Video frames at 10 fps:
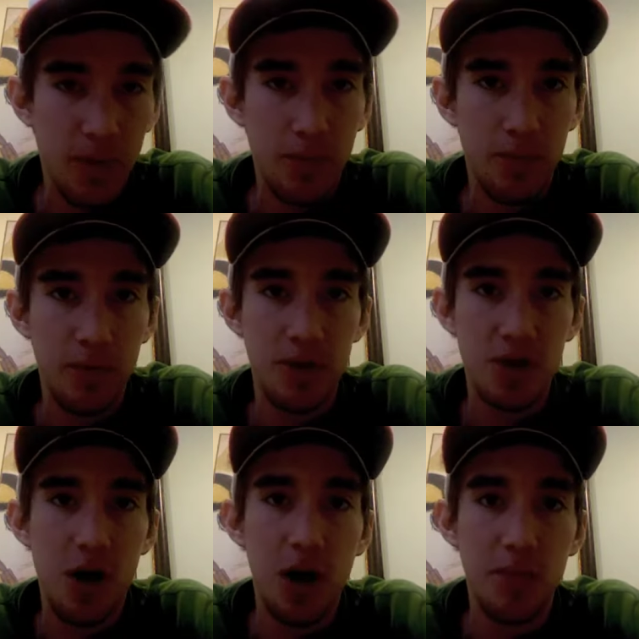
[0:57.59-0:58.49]
pretty much
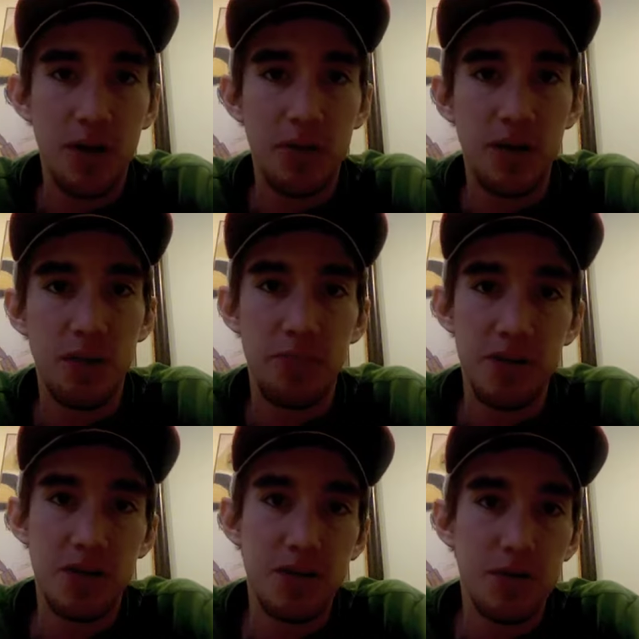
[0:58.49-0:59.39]
talk about the
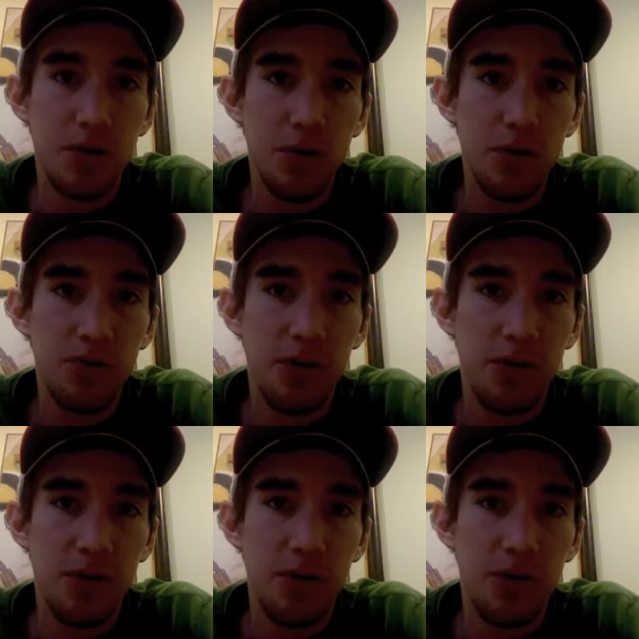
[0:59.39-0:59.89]
business's goals